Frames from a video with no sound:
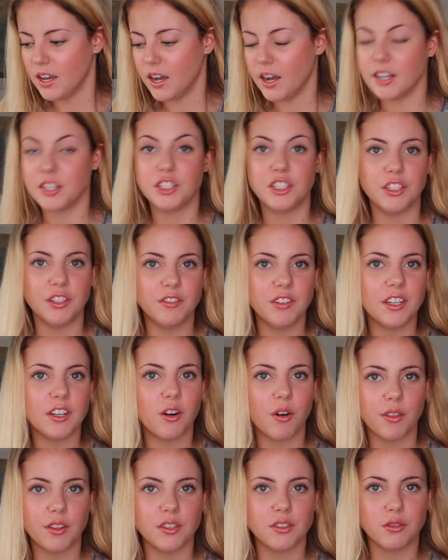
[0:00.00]
achieving
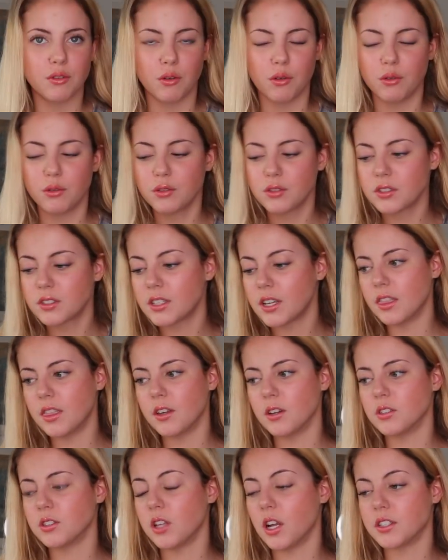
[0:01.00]
all these goals.
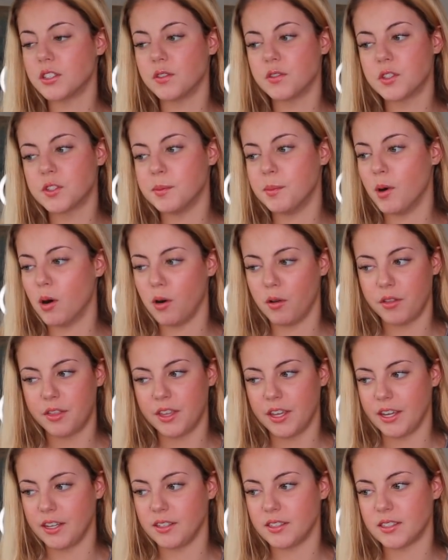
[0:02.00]
There's lots of small
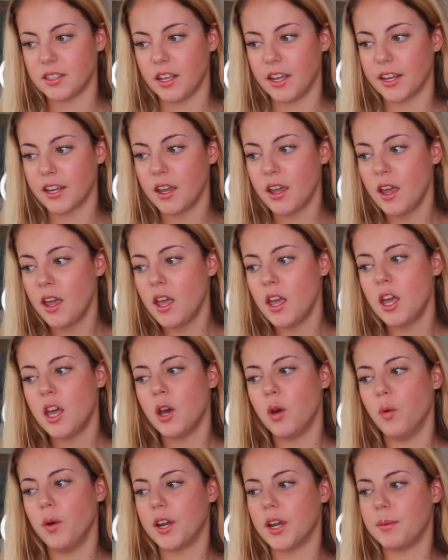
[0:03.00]
things like
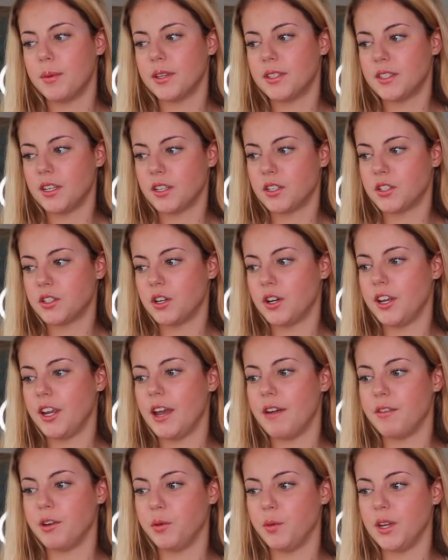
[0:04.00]
wake up at 6:30
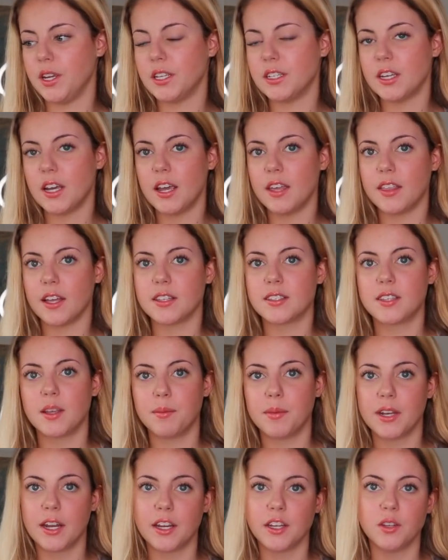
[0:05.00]
every weekday. That's
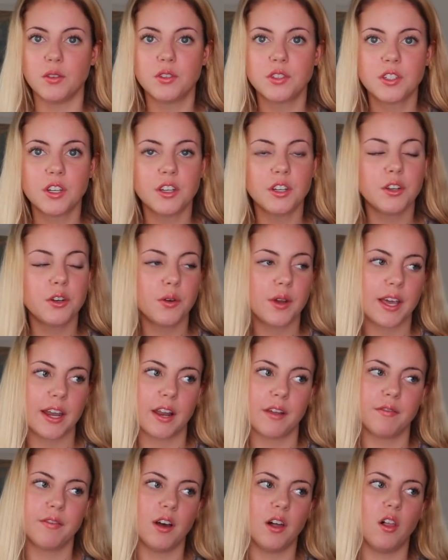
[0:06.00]
something I used to do and
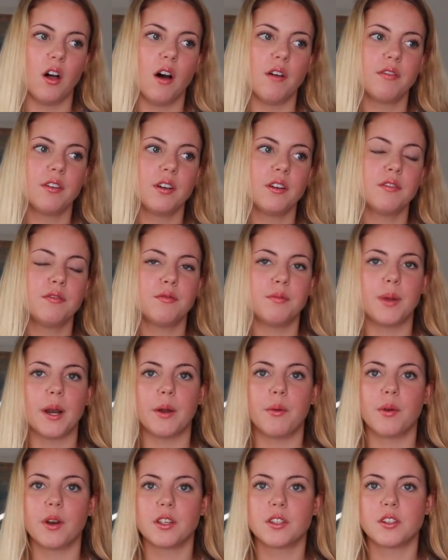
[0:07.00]
I fell off of, but
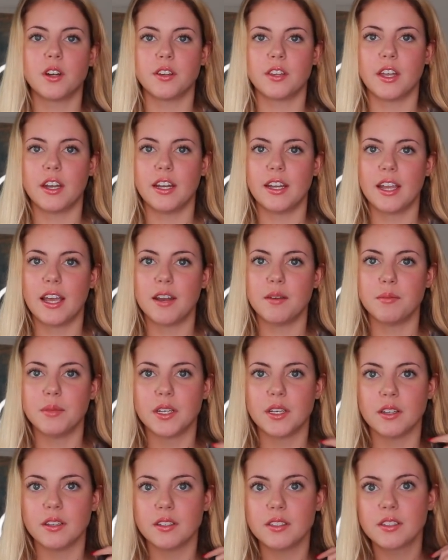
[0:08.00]
I want to start that again
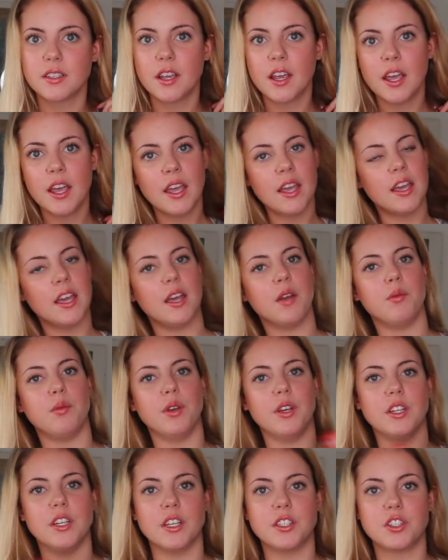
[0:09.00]
because it
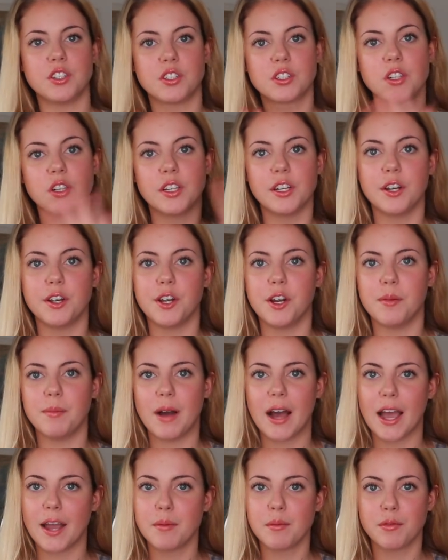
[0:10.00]
really does just clear your
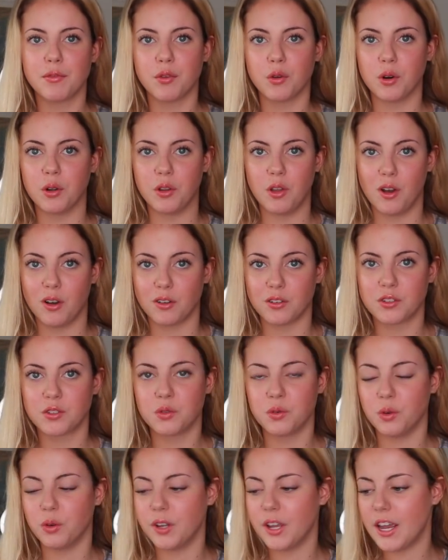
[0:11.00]
mind before a long
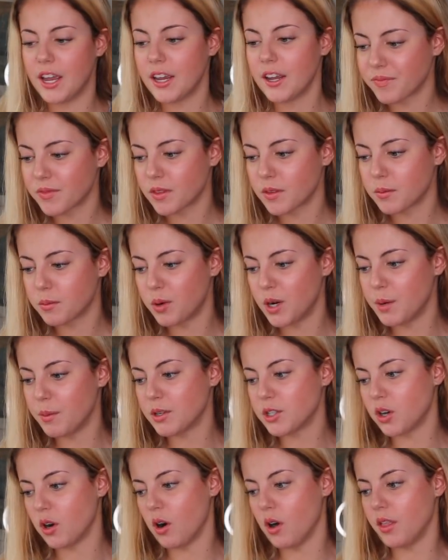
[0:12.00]
school day. Pretty
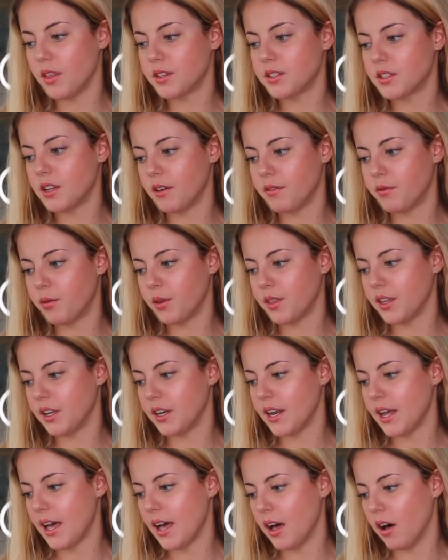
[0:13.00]
much all the stuff
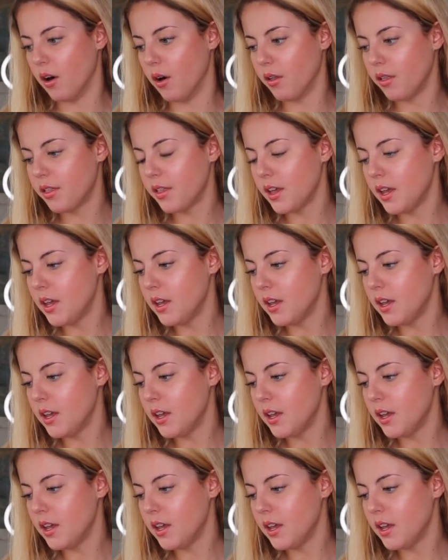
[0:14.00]
within health